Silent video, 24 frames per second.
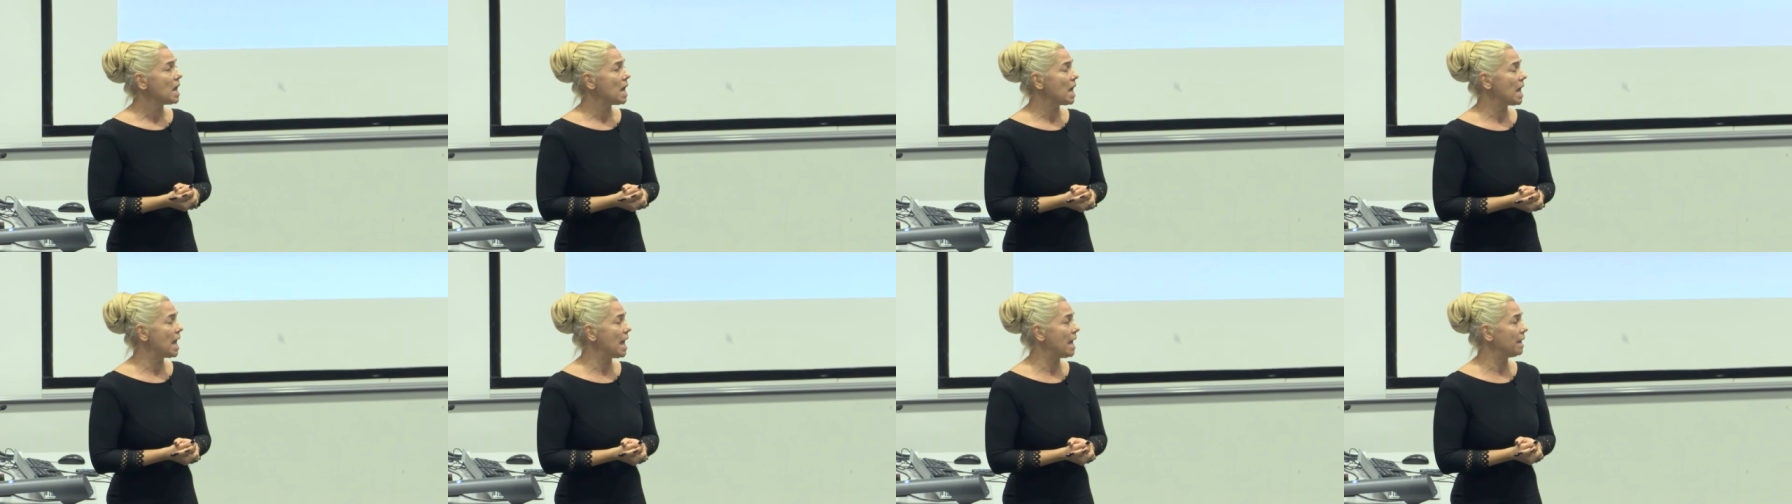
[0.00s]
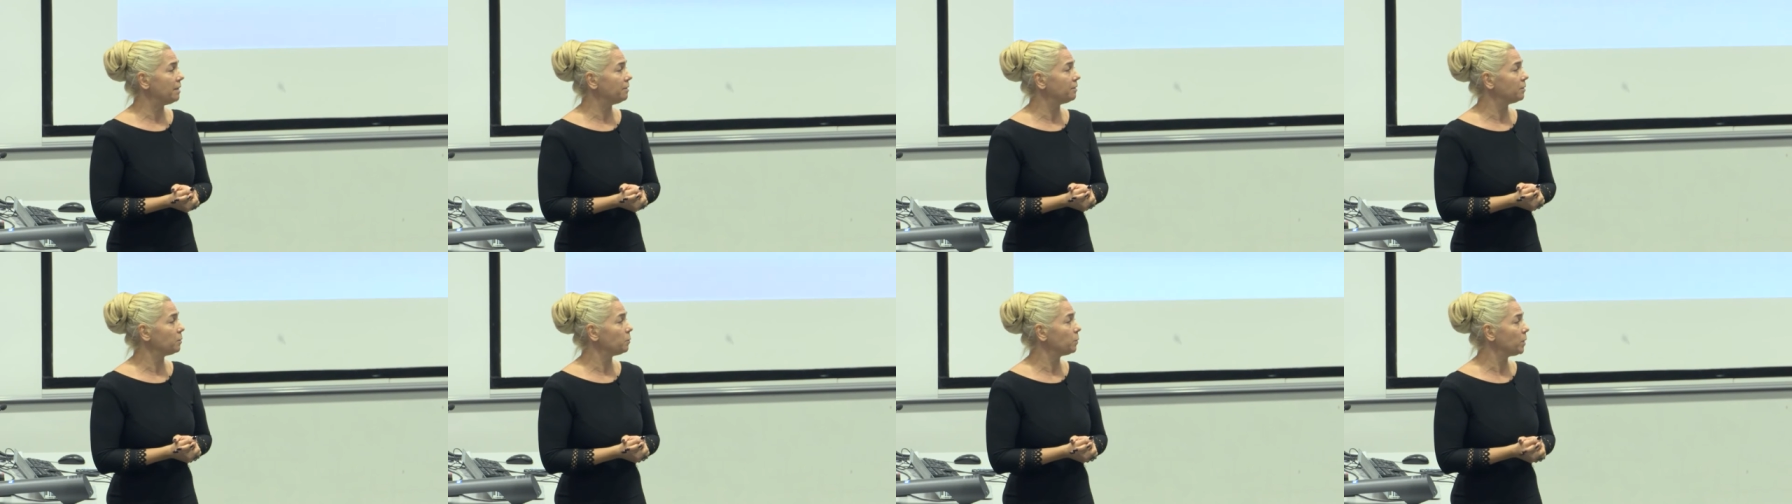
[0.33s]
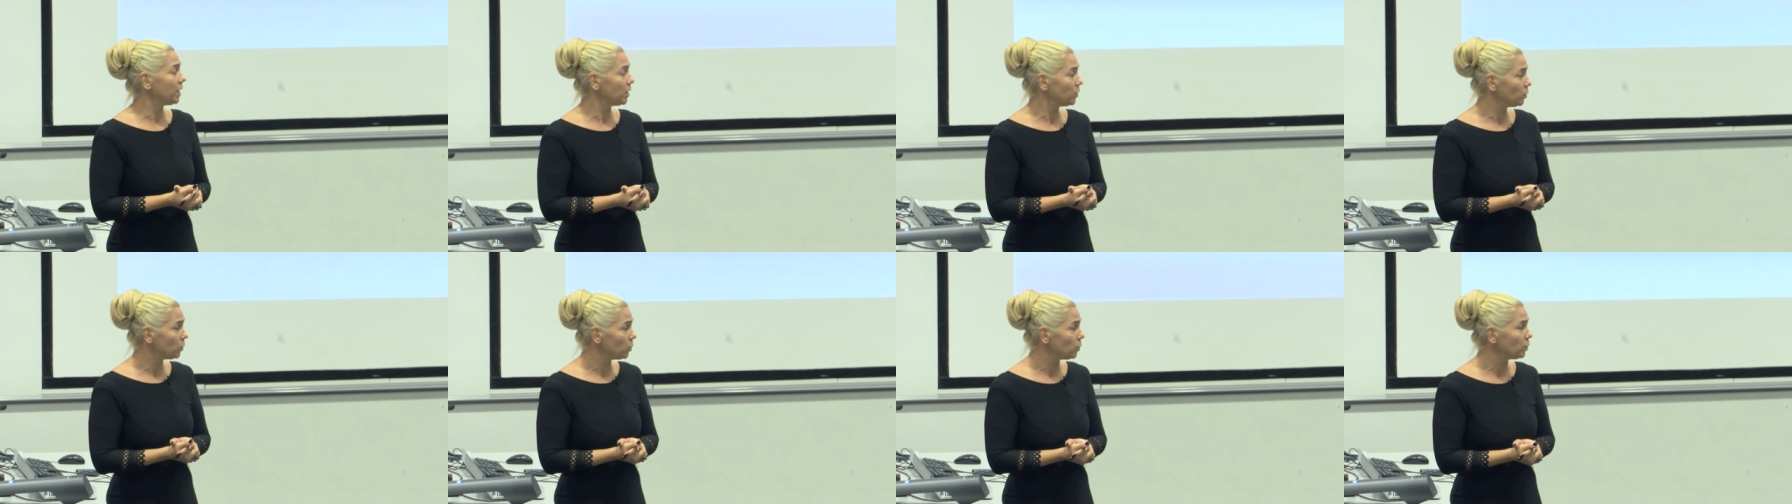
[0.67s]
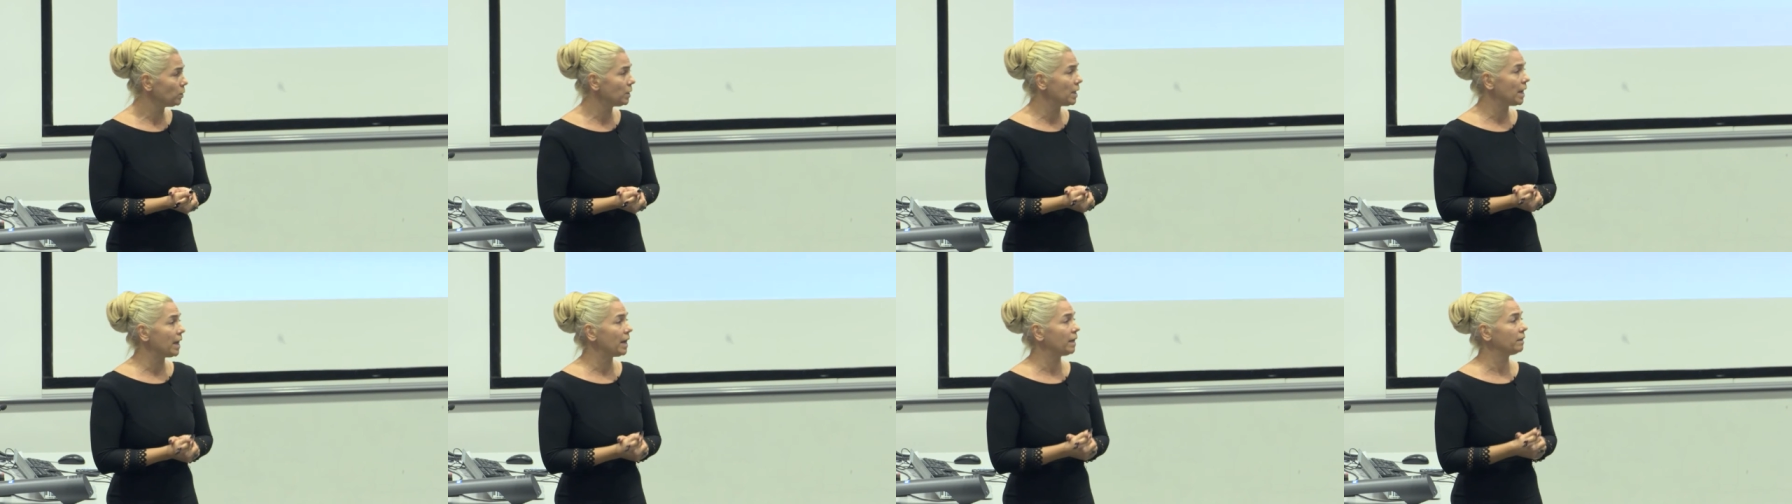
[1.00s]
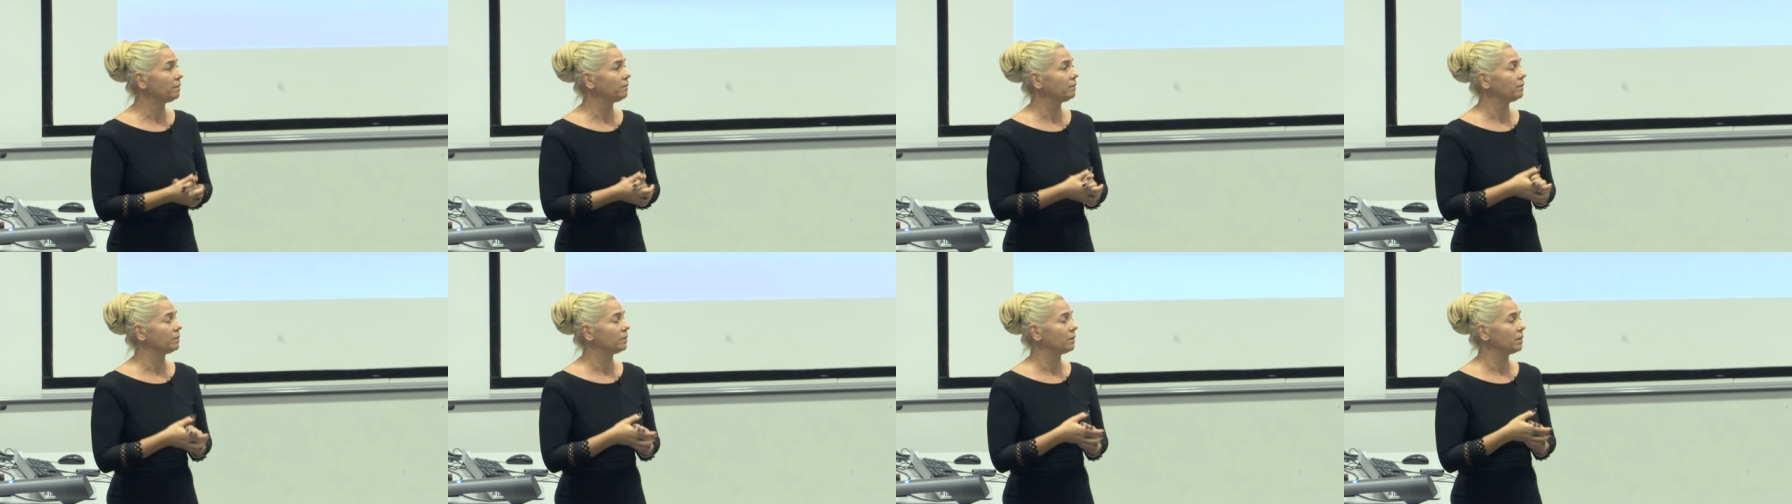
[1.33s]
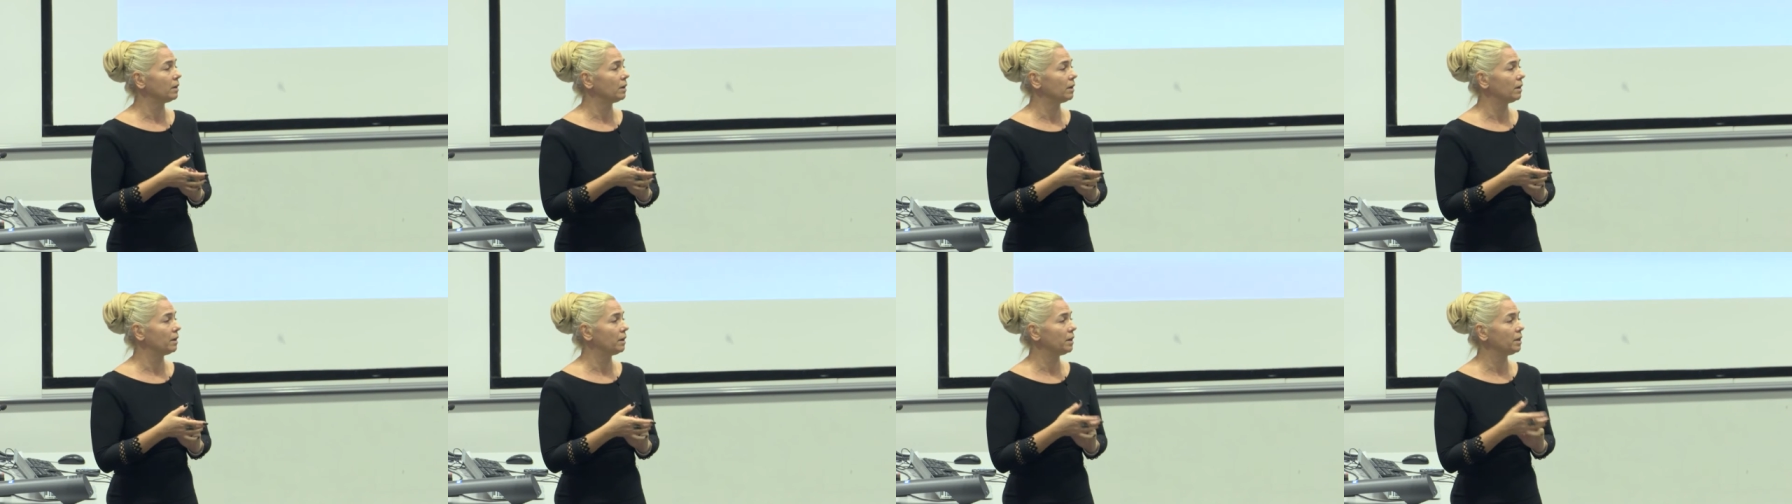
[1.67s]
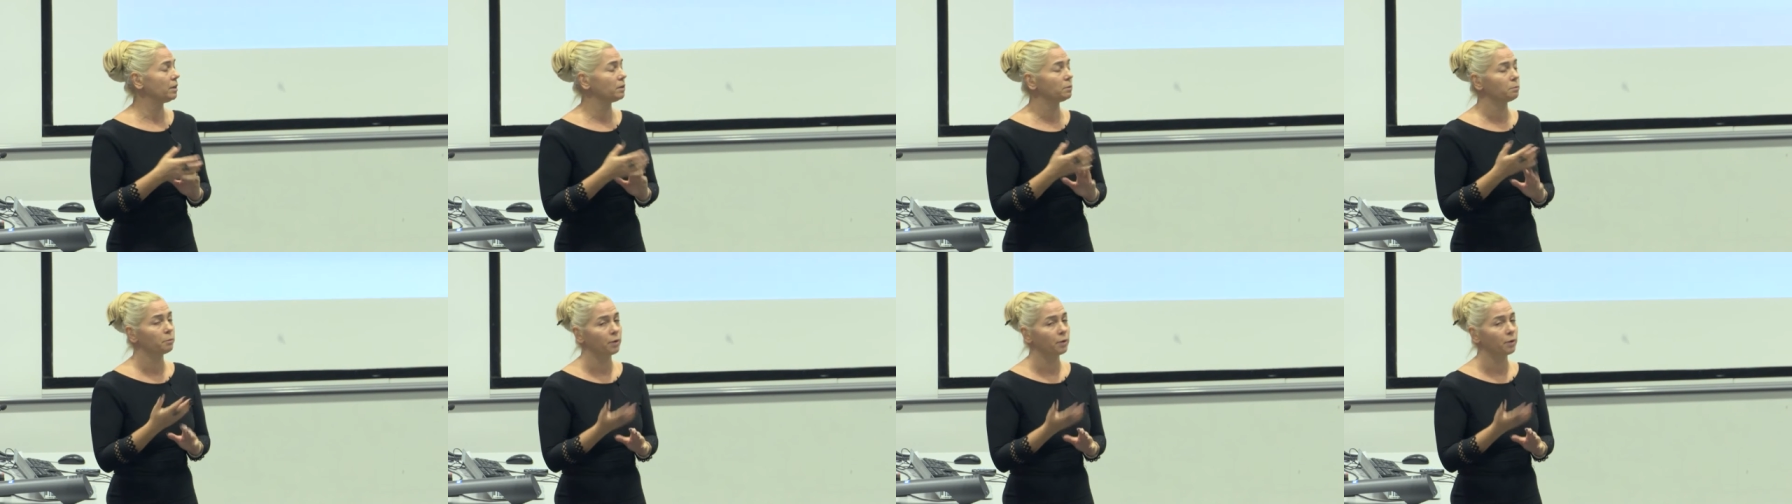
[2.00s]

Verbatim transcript: And we can do that in the